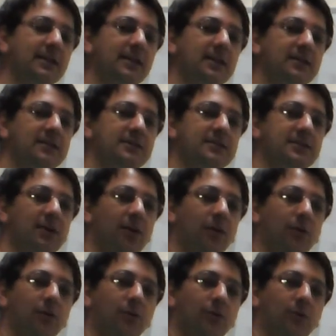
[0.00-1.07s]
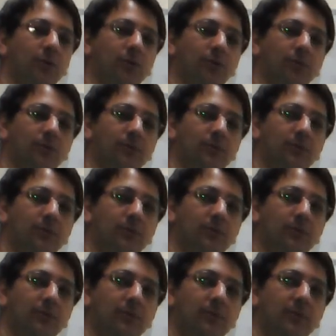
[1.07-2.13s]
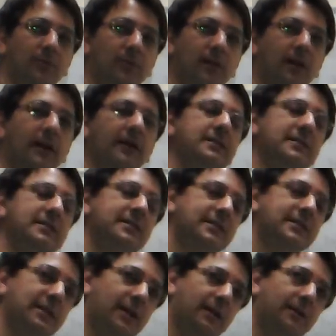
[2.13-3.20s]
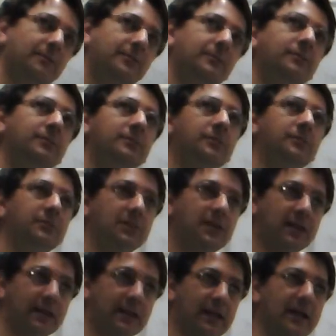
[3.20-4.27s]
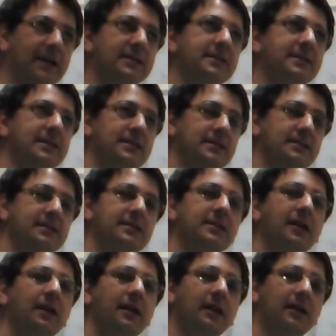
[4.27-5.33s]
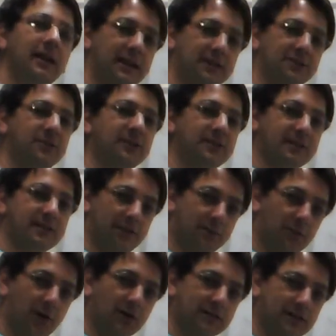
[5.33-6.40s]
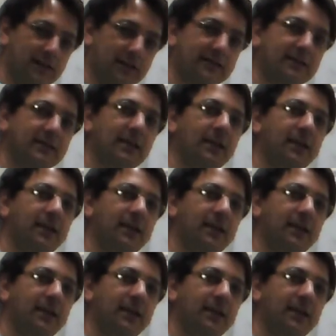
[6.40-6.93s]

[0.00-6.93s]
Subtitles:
So in some cases laterals and rhotics